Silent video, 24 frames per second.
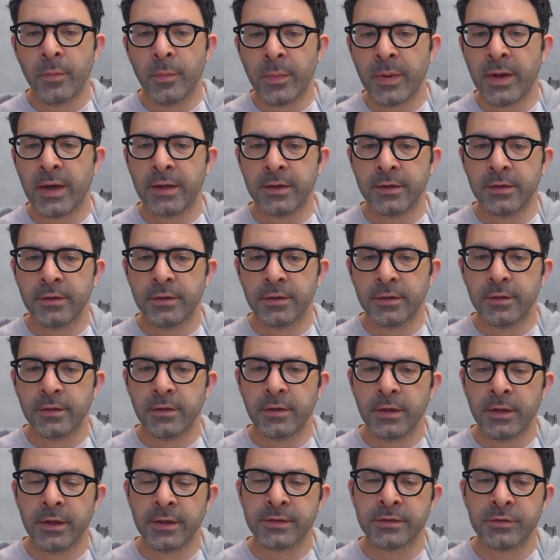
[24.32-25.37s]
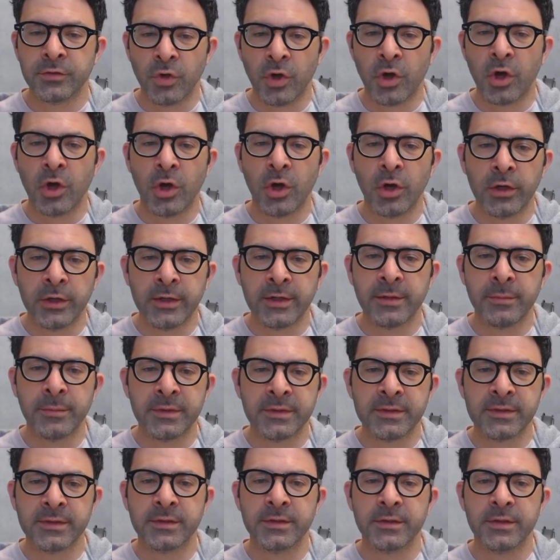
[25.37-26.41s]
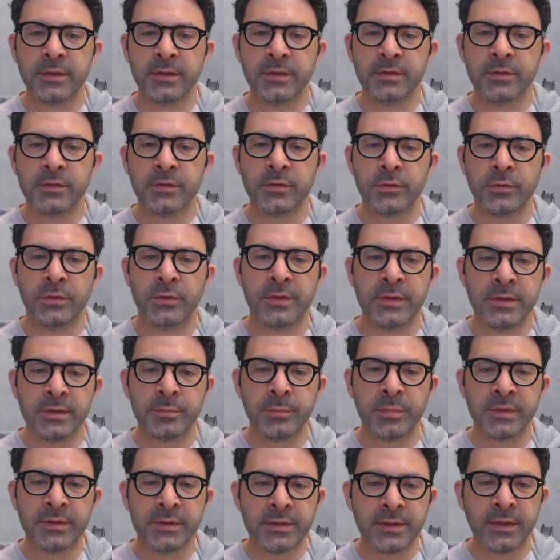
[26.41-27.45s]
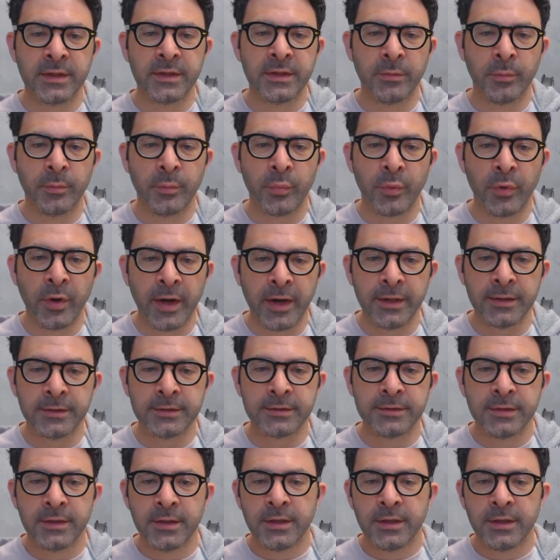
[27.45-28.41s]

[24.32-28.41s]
but it's not only limited to this particular brand.